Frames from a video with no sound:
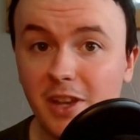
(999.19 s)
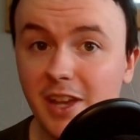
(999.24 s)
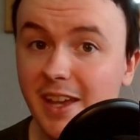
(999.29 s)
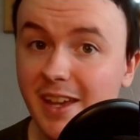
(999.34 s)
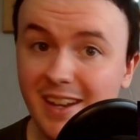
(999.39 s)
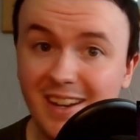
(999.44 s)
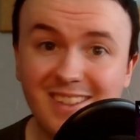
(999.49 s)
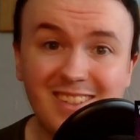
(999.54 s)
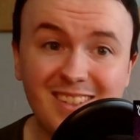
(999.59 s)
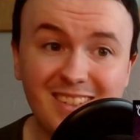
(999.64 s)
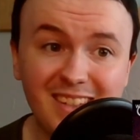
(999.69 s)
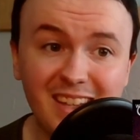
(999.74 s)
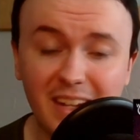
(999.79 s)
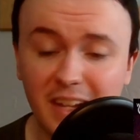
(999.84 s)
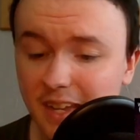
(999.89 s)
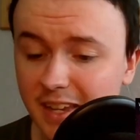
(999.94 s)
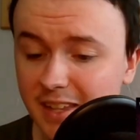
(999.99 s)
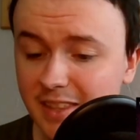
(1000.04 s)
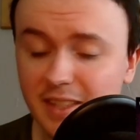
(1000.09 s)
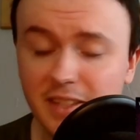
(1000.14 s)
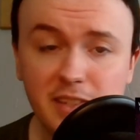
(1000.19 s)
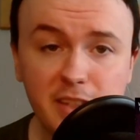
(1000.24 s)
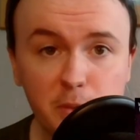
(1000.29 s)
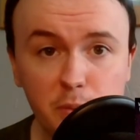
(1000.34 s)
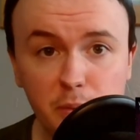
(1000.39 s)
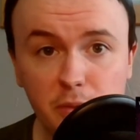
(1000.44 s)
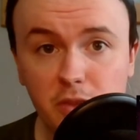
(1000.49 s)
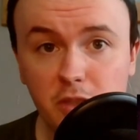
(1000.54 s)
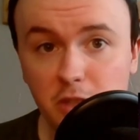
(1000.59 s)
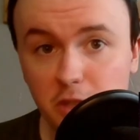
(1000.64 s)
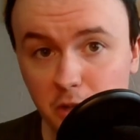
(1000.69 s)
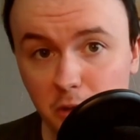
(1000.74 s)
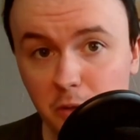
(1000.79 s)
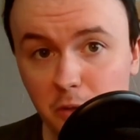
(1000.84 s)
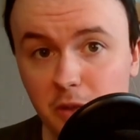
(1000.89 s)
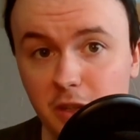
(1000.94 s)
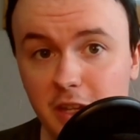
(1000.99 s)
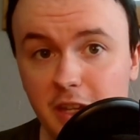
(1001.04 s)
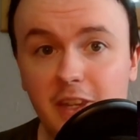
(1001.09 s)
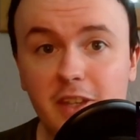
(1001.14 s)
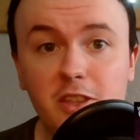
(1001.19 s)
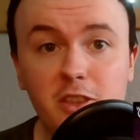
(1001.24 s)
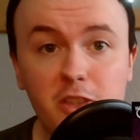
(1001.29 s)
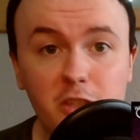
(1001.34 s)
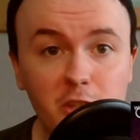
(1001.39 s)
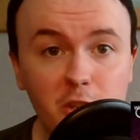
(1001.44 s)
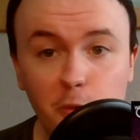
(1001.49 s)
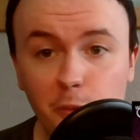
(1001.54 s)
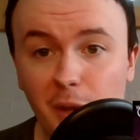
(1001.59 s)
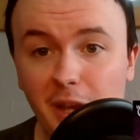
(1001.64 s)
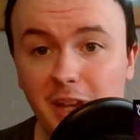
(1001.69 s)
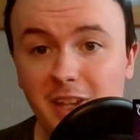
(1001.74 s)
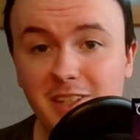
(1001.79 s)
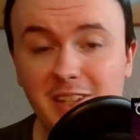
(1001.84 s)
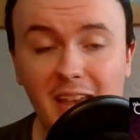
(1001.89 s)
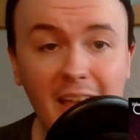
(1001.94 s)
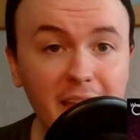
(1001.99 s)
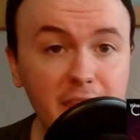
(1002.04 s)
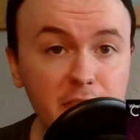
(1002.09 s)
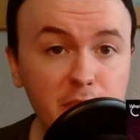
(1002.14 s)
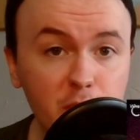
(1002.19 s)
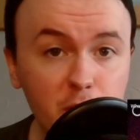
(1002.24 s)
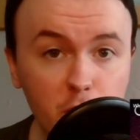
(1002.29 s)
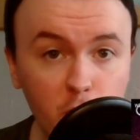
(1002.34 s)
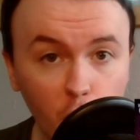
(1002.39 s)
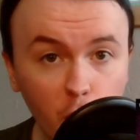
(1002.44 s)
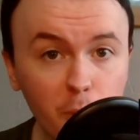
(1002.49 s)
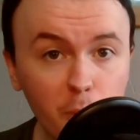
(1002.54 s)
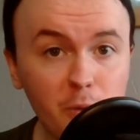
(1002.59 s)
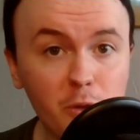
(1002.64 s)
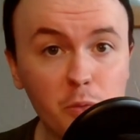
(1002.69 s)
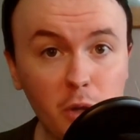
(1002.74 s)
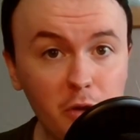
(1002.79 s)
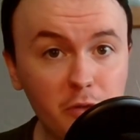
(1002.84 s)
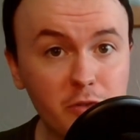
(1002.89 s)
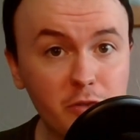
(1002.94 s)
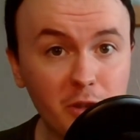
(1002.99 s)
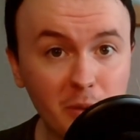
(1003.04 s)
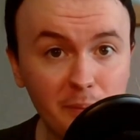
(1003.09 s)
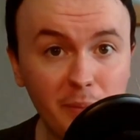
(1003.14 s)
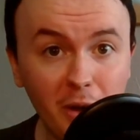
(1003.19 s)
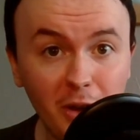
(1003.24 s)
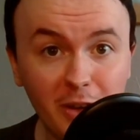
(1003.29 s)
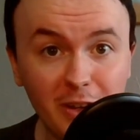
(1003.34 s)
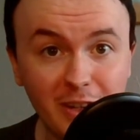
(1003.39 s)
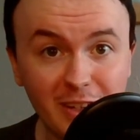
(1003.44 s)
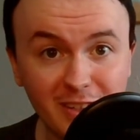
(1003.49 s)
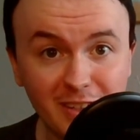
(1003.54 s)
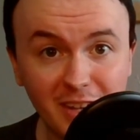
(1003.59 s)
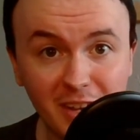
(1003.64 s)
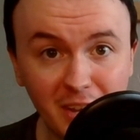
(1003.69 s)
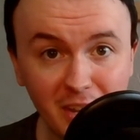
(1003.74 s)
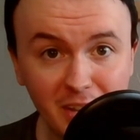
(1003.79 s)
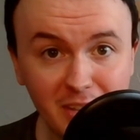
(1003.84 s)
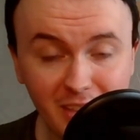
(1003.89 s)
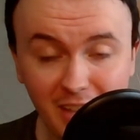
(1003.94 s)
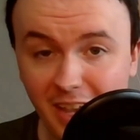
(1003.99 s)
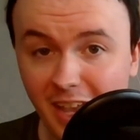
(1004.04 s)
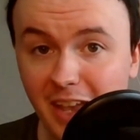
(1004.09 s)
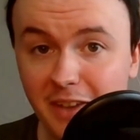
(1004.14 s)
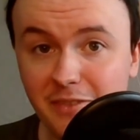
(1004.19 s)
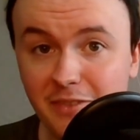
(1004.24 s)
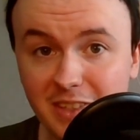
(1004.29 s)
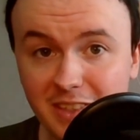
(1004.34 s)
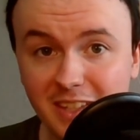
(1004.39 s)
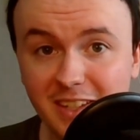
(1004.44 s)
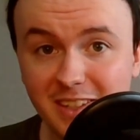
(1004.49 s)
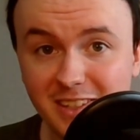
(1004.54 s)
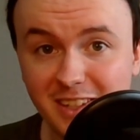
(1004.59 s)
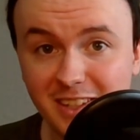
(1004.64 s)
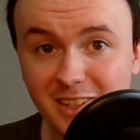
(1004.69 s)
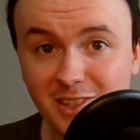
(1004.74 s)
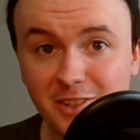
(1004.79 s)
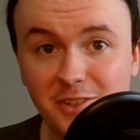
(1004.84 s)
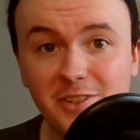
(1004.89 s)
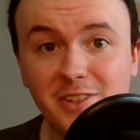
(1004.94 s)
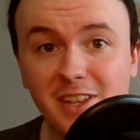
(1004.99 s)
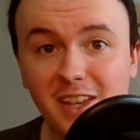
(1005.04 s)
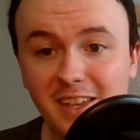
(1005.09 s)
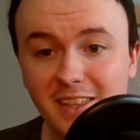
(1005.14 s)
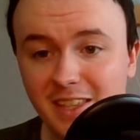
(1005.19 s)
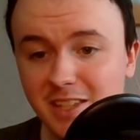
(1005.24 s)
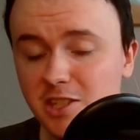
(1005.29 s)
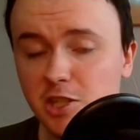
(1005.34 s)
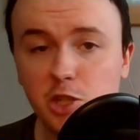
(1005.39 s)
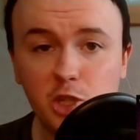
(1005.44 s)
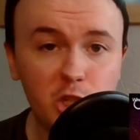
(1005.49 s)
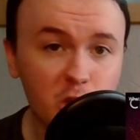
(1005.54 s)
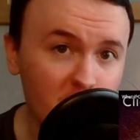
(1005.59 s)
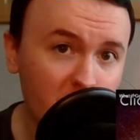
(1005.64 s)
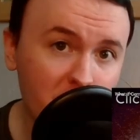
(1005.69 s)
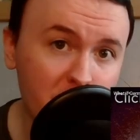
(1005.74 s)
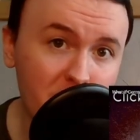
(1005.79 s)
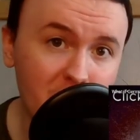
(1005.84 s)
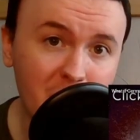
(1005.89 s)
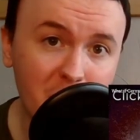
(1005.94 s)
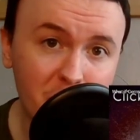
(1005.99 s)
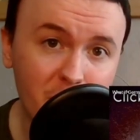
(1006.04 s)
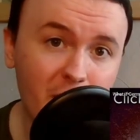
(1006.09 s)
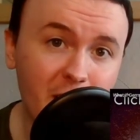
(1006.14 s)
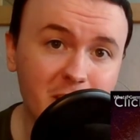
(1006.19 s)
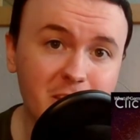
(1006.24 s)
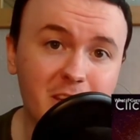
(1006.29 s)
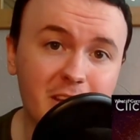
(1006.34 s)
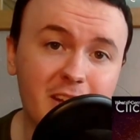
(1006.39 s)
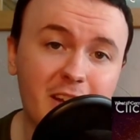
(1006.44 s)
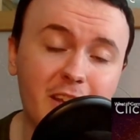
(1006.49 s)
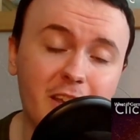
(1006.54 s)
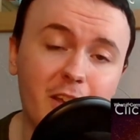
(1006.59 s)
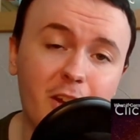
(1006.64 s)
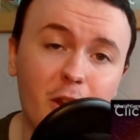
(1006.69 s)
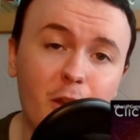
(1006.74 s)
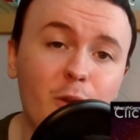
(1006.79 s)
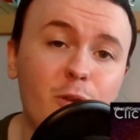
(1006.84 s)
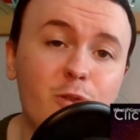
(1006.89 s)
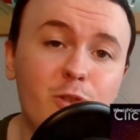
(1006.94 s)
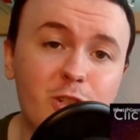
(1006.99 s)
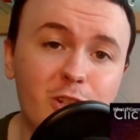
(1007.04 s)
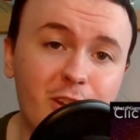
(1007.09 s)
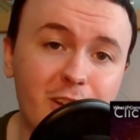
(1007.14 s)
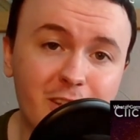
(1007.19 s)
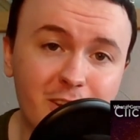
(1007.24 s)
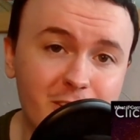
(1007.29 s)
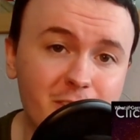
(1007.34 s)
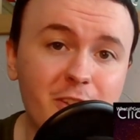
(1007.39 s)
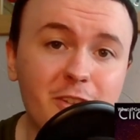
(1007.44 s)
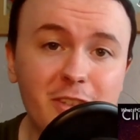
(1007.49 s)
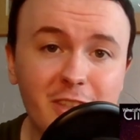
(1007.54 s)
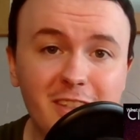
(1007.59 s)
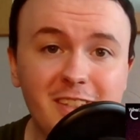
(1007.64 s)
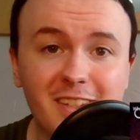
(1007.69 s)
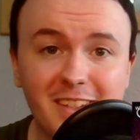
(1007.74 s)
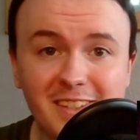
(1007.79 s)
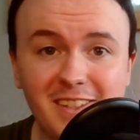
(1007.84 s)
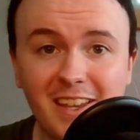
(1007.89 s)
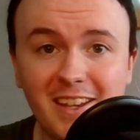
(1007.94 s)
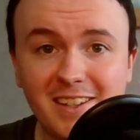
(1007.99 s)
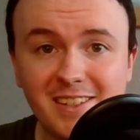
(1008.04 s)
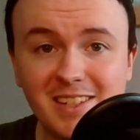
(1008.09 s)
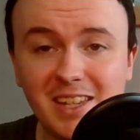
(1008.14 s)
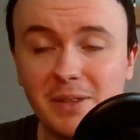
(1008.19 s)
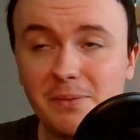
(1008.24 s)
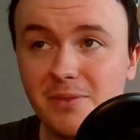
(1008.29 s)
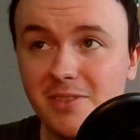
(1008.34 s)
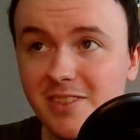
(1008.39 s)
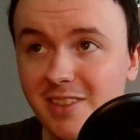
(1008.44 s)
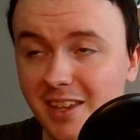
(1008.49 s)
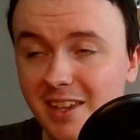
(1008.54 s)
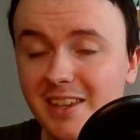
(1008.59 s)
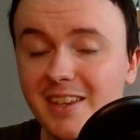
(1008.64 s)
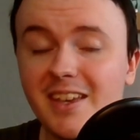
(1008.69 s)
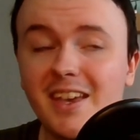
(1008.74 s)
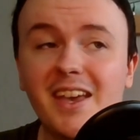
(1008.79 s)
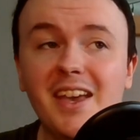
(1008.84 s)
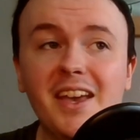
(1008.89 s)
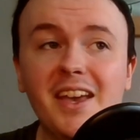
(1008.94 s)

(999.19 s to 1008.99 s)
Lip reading: And as I said, this is with the UK, the US and the Commonwealth combined, they're having these issues. This is Germany practically alone trying to do this exact same thing.